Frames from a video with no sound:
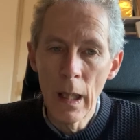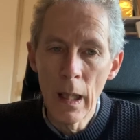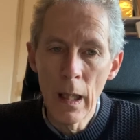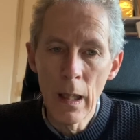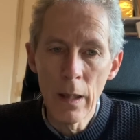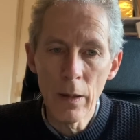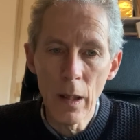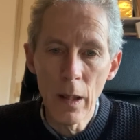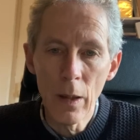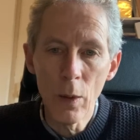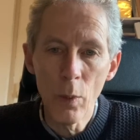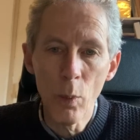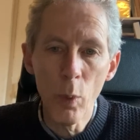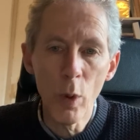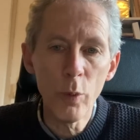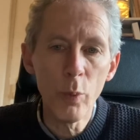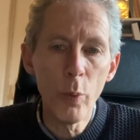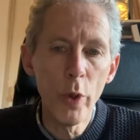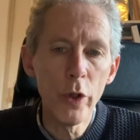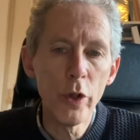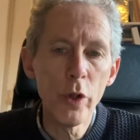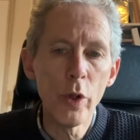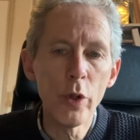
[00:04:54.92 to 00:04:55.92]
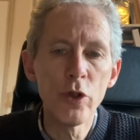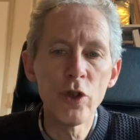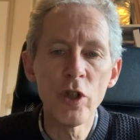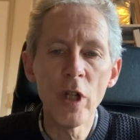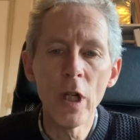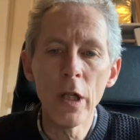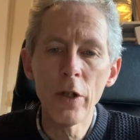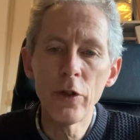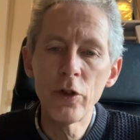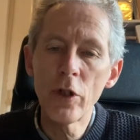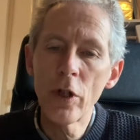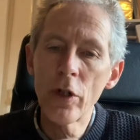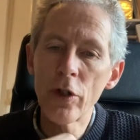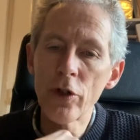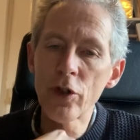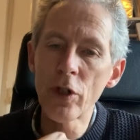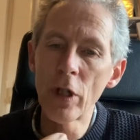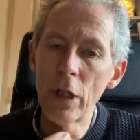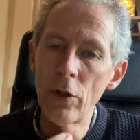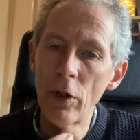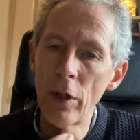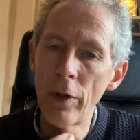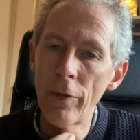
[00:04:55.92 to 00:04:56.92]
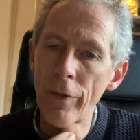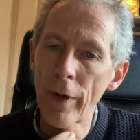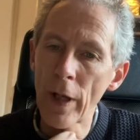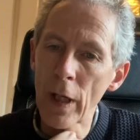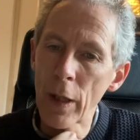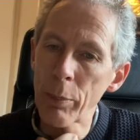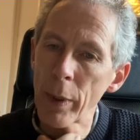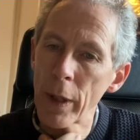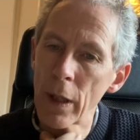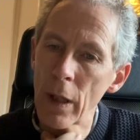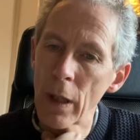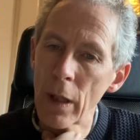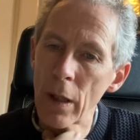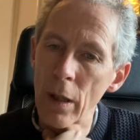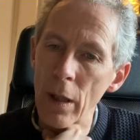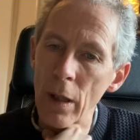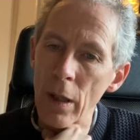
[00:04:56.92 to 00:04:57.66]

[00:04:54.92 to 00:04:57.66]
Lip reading: And what were your challenges in developing